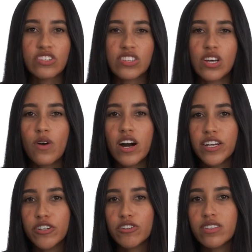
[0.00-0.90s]
So
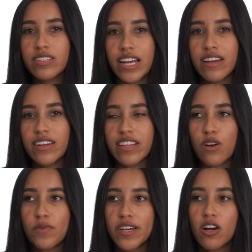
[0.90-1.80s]
understanding
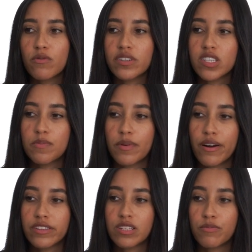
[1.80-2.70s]
that we are
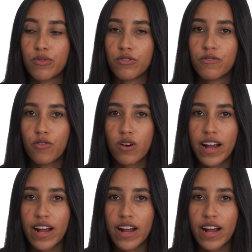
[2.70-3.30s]
responsible for